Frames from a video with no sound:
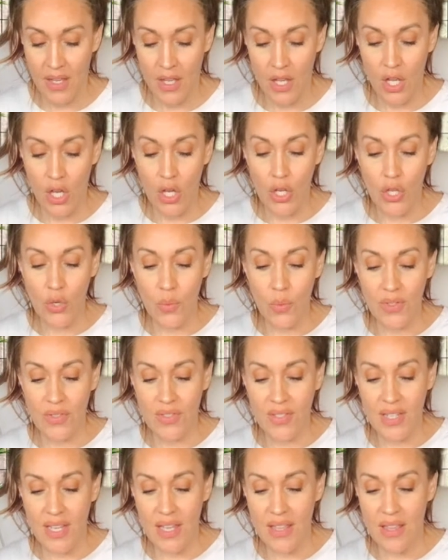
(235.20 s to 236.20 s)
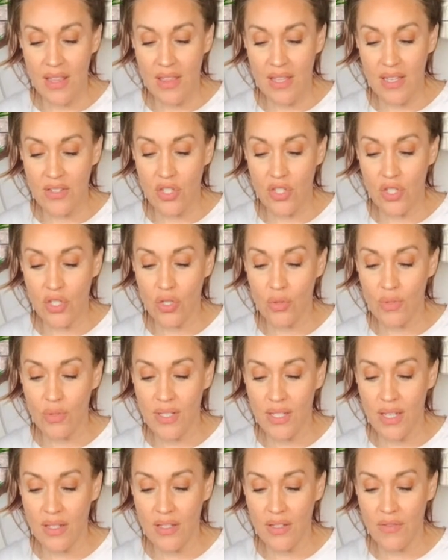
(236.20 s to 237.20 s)
You will see that these two
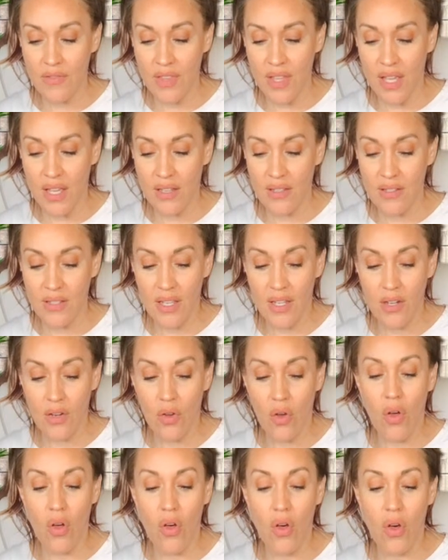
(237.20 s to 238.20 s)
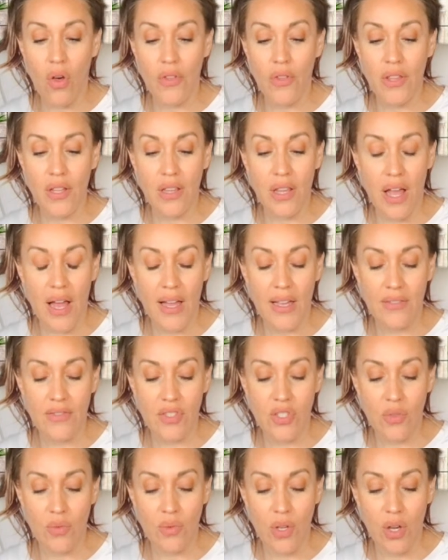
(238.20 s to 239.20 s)
sets of things in all the
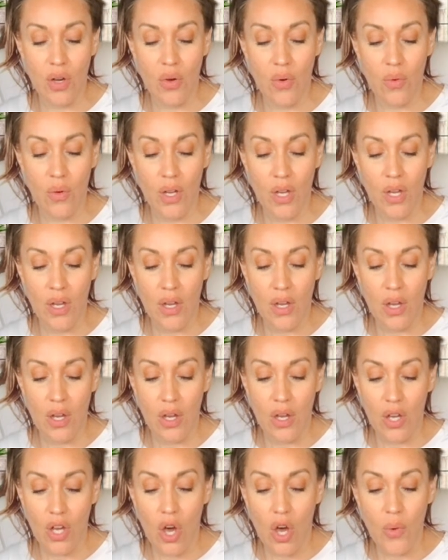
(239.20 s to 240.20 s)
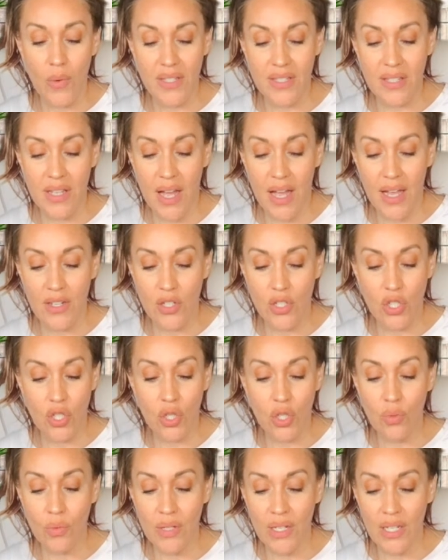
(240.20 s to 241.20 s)
lives you know coincide
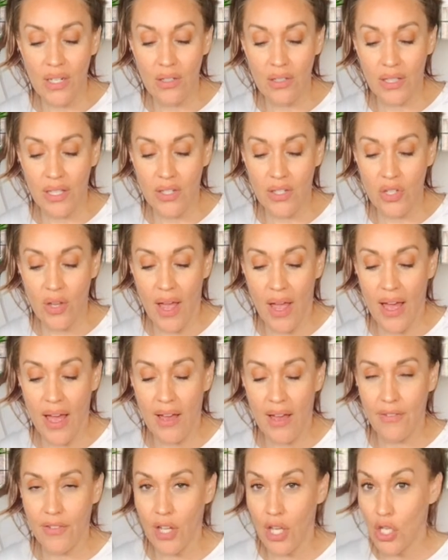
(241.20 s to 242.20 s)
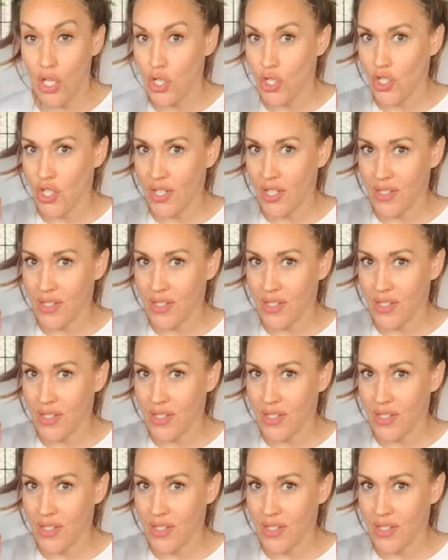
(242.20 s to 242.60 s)
too nearly to have just